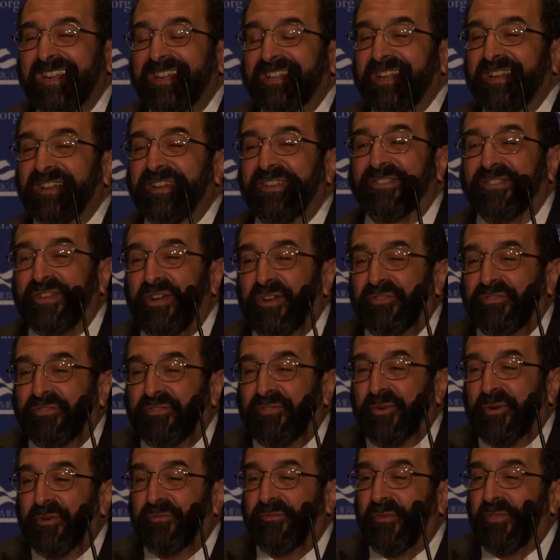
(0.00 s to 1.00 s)
Linda
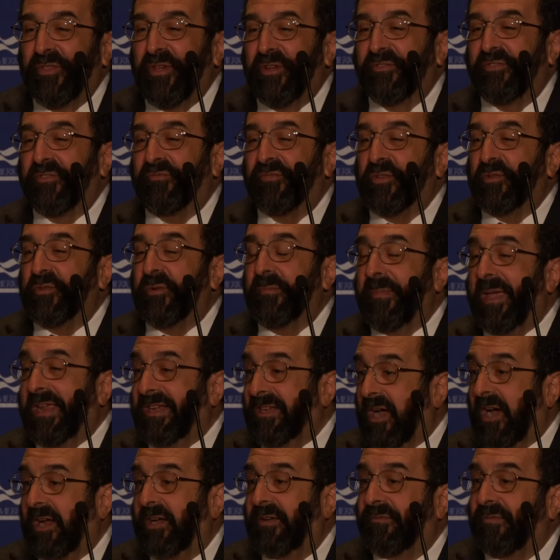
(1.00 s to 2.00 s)
Sarsour, for those of you who may
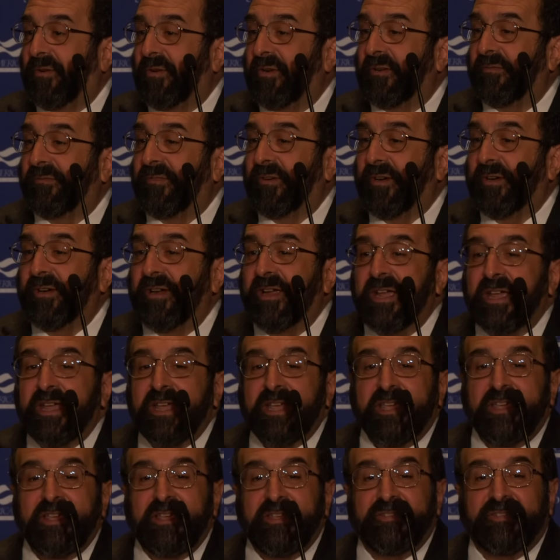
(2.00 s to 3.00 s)
not have heard of her,
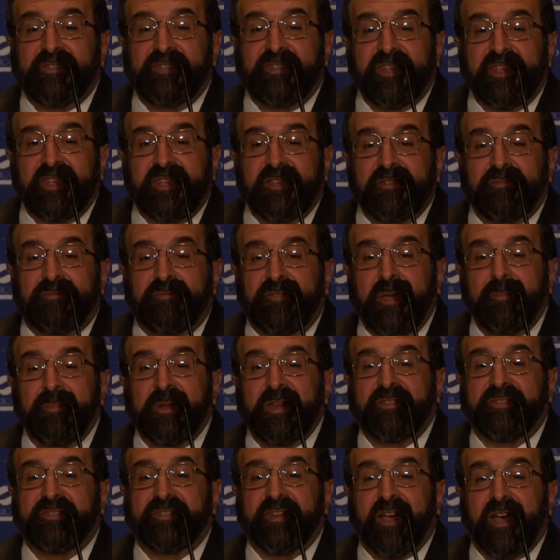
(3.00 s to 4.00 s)
is the
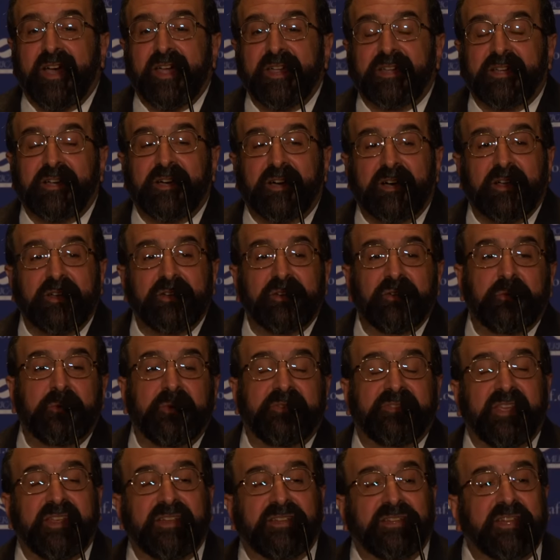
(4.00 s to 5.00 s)
feminist icon who
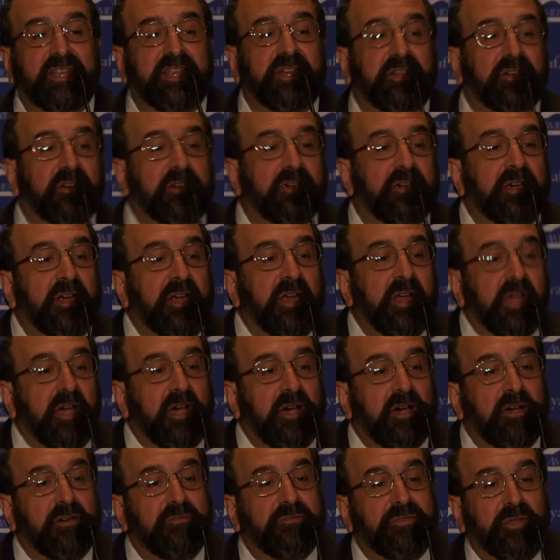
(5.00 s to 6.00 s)
was a leader
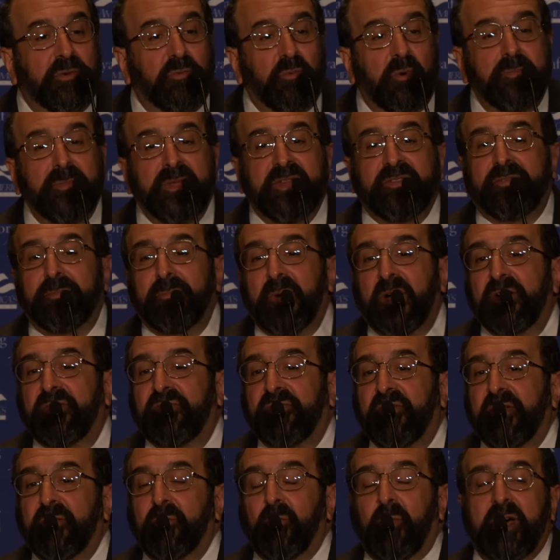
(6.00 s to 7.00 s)
of the Women's
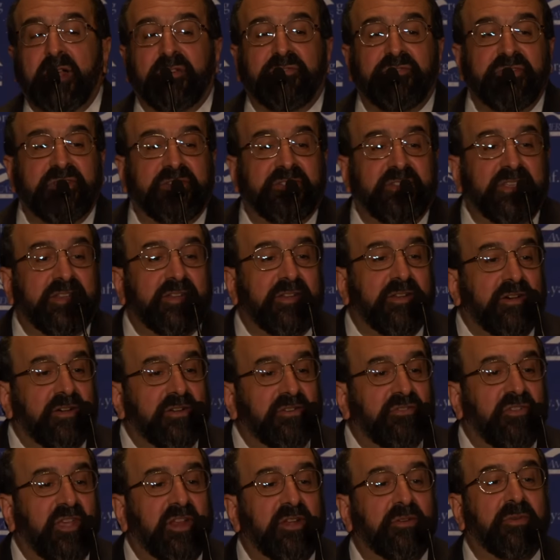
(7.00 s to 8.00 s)
March on Washington
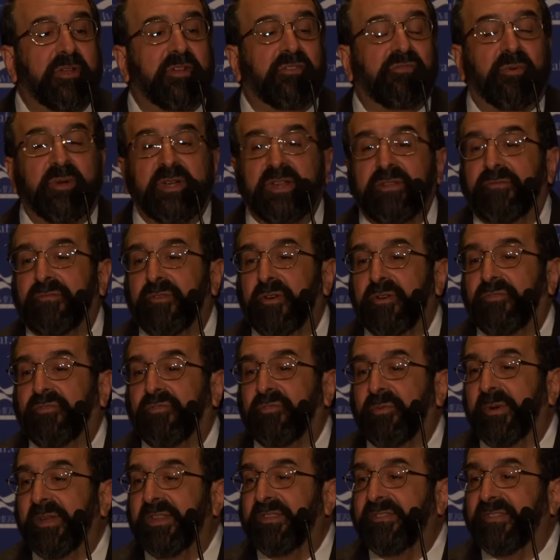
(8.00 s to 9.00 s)
on January
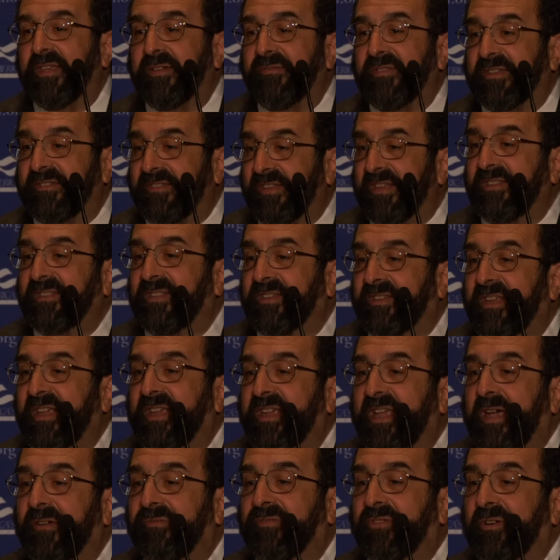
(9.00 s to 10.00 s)
21st, 2017, the
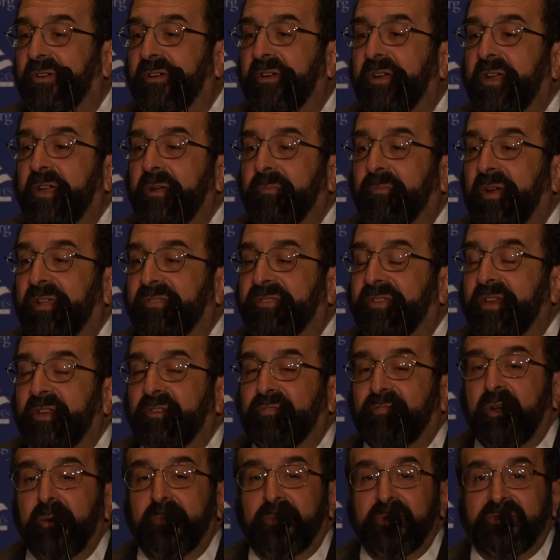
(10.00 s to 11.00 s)
day after
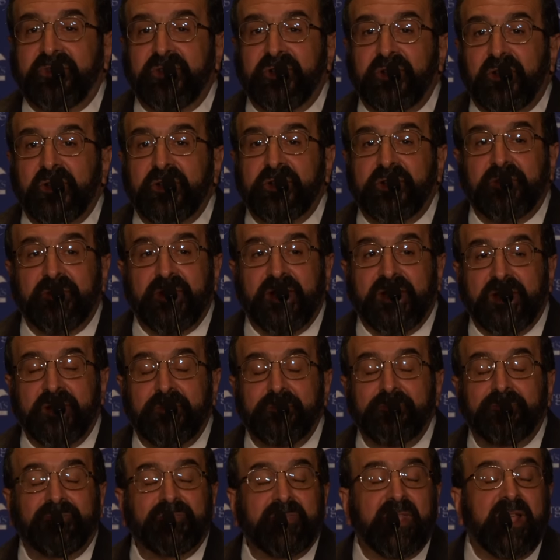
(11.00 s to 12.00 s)
President Trump was inaugurated.